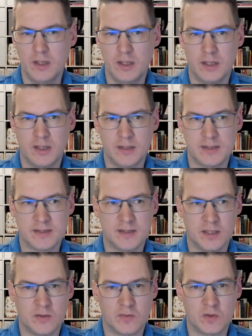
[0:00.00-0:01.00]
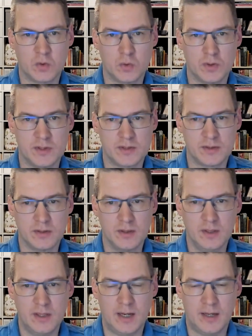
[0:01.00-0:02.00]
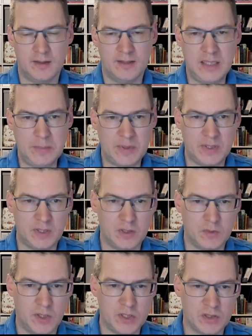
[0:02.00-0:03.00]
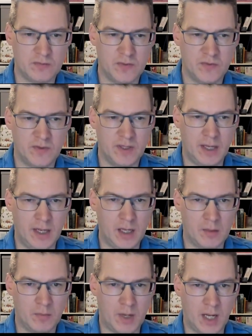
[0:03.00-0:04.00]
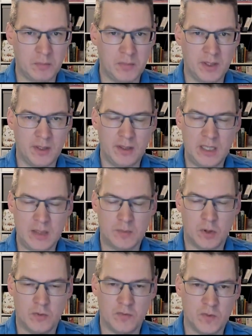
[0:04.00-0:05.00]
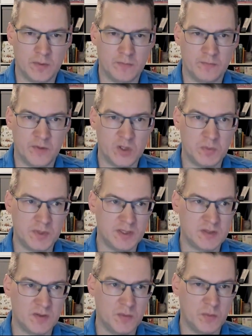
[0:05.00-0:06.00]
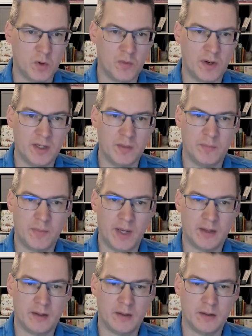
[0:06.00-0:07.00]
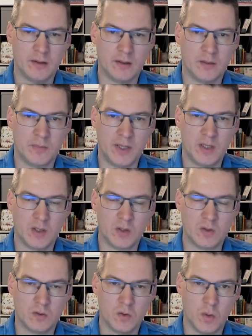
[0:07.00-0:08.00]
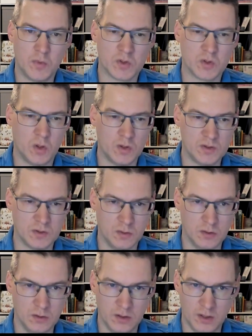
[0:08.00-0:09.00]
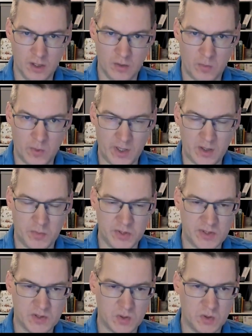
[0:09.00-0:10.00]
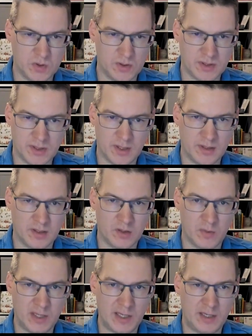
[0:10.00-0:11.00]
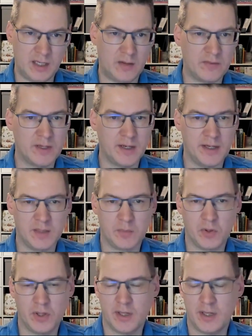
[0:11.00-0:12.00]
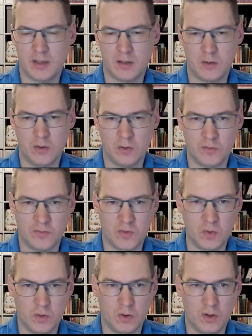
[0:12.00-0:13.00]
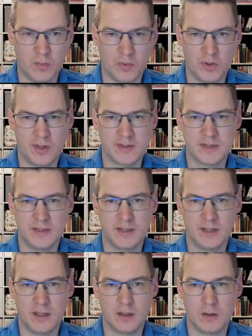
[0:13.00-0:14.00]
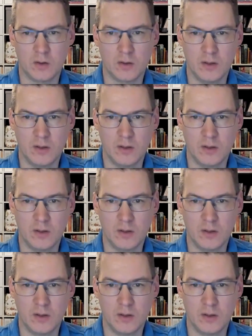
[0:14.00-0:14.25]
is a set of tools and a deep integration with the AM admin and the AM offering, which means we provide a backend commerce console where your business users can quickly navigate the product catalog, view all the products in the catalog.